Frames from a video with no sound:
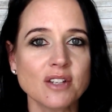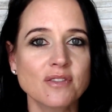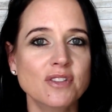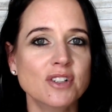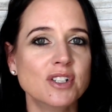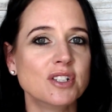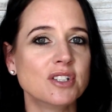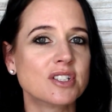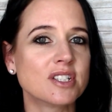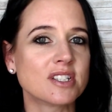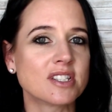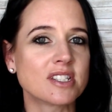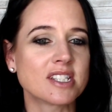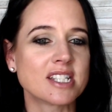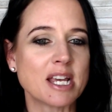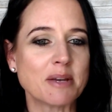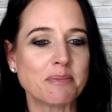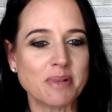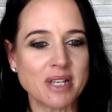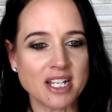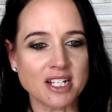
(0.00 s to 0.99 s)
for you to
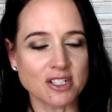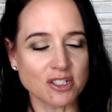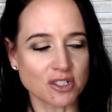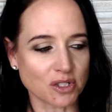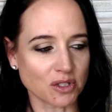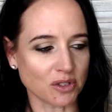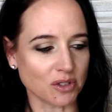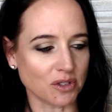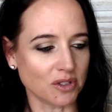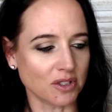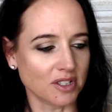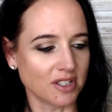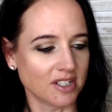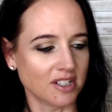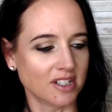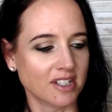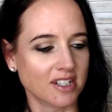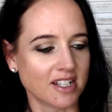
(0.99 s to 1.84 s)
step into